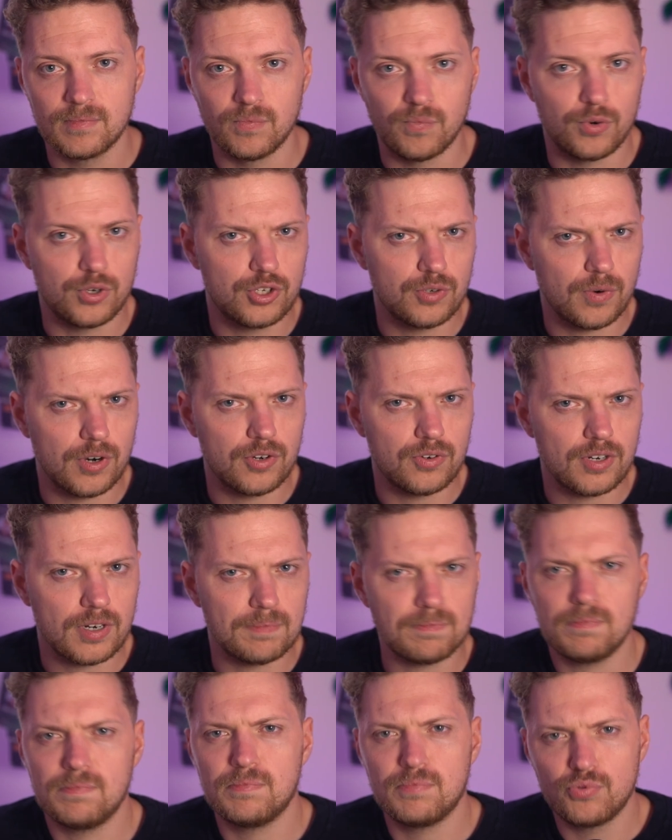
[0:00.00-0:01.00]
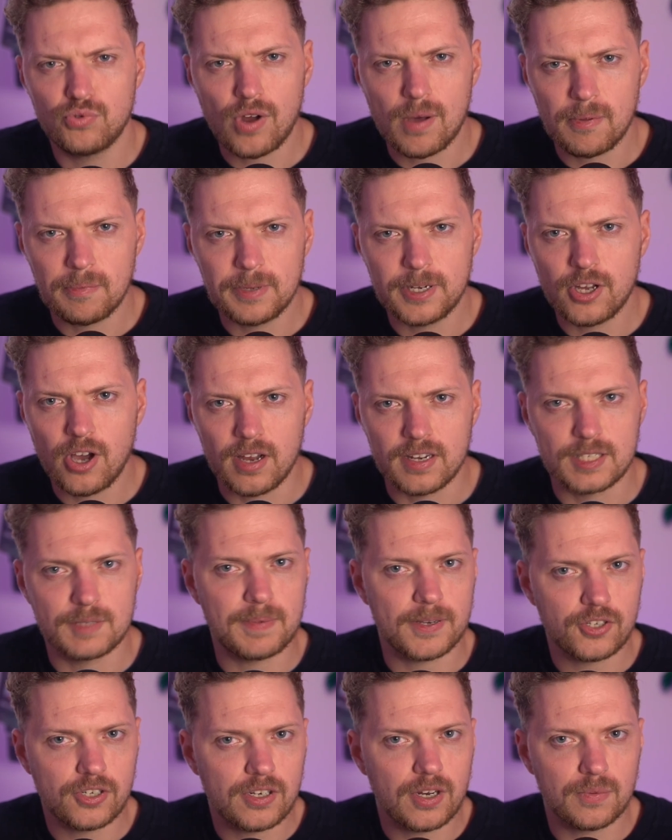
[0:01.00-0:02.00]
Would you want to do it? Probably not,
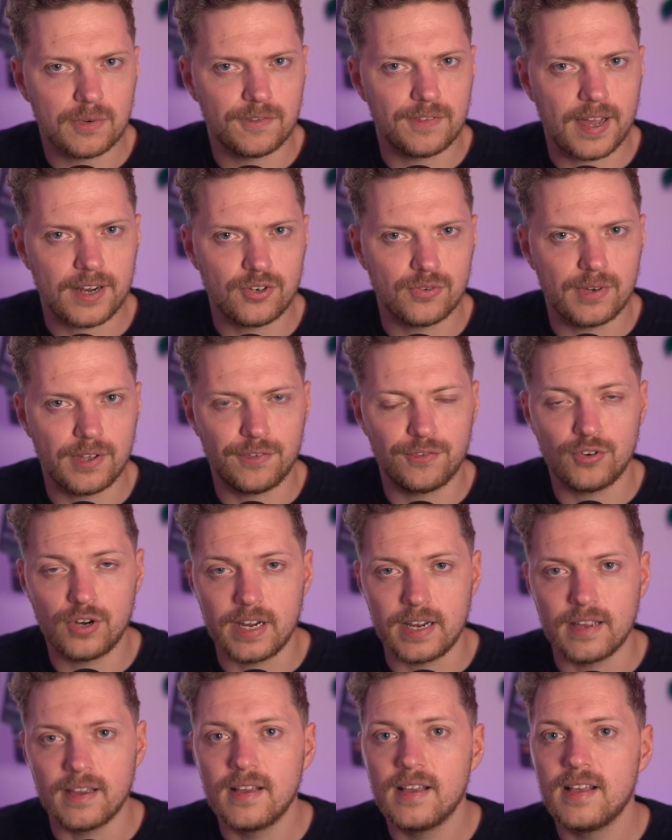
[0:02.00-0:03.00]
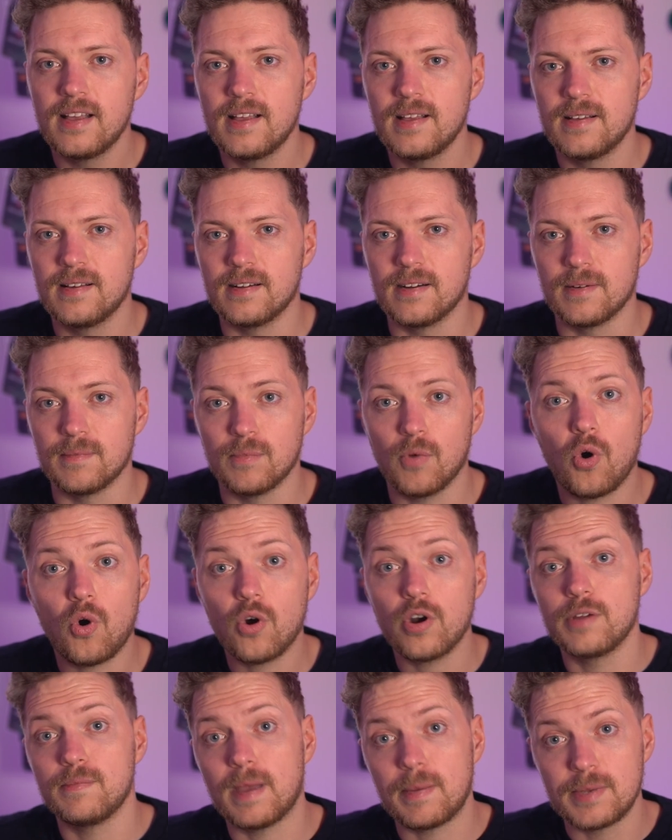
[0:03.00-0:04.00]
especially not with Nitro v3. Um,
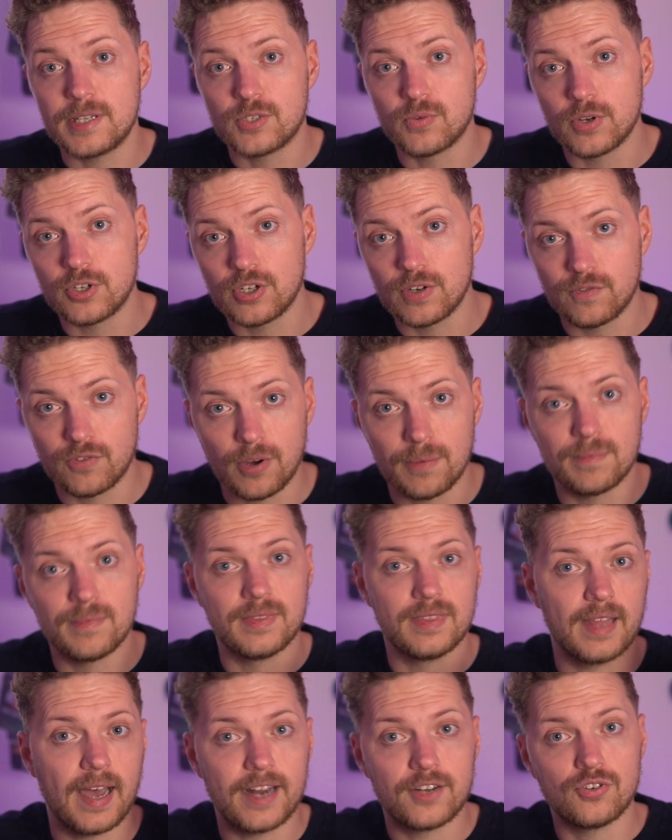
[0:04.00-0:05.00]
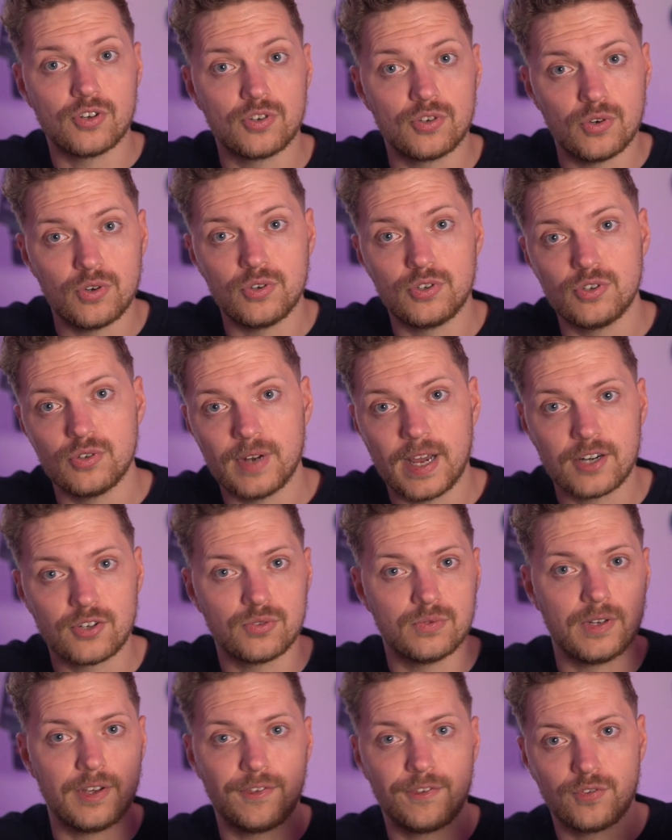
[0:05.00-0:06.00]
or maybe switching from Nitro 2 to
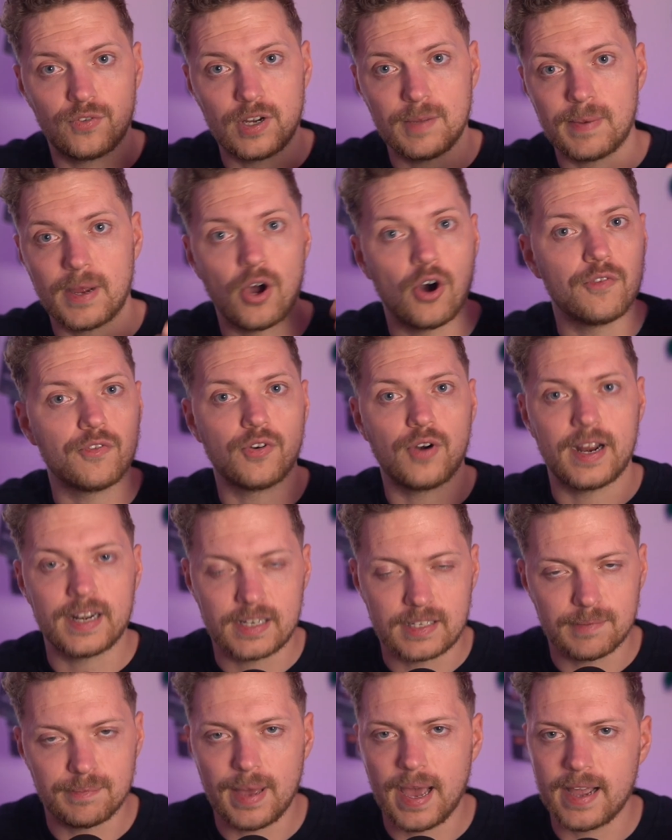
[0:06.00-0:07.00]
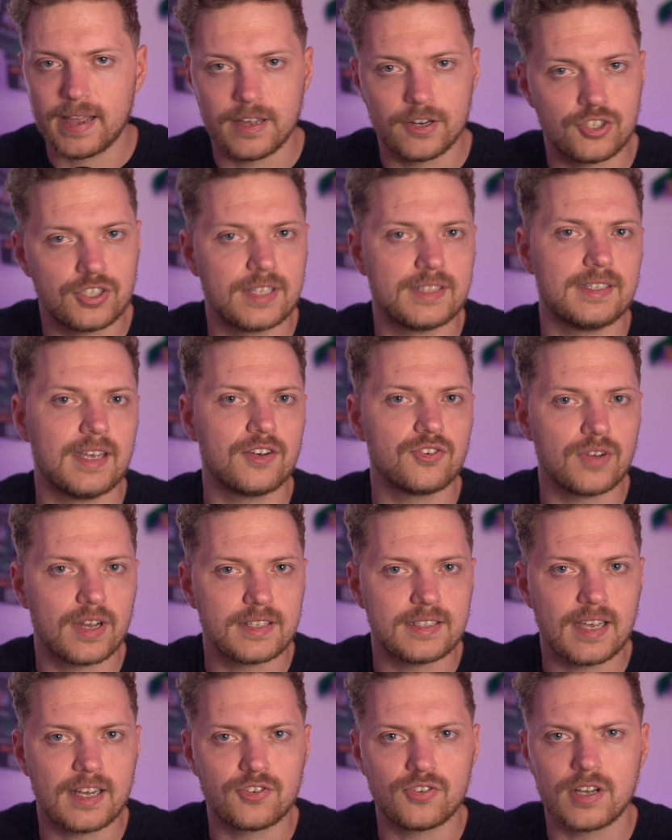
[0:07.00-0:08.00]
Nitro V3 by overriding the package, etc.,
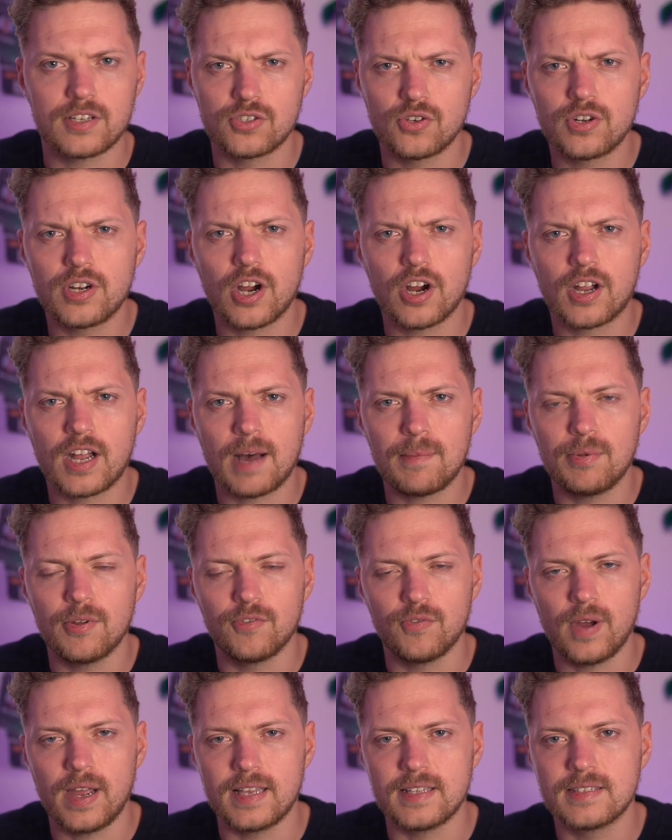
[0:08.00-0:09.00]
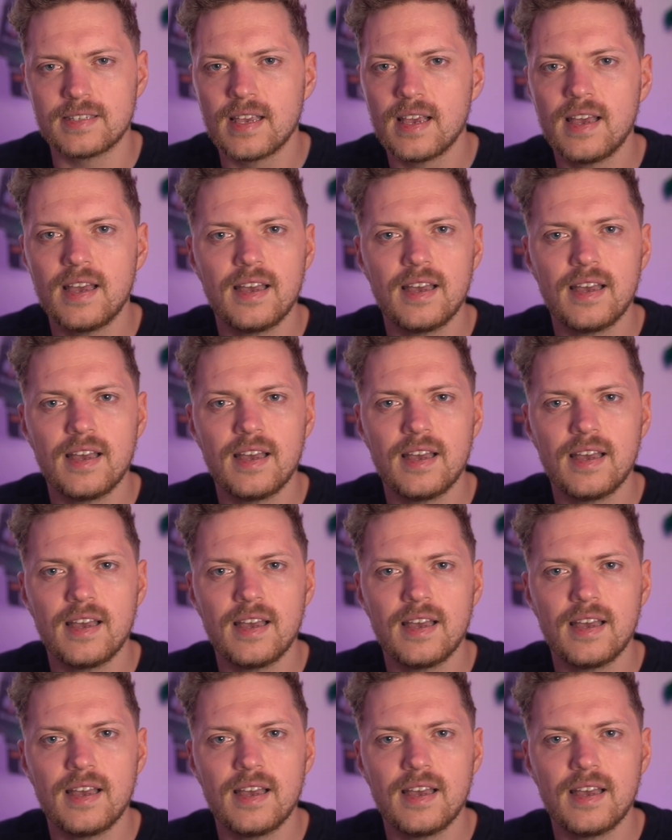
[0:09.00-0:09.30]
etc. So there are a couple of ways.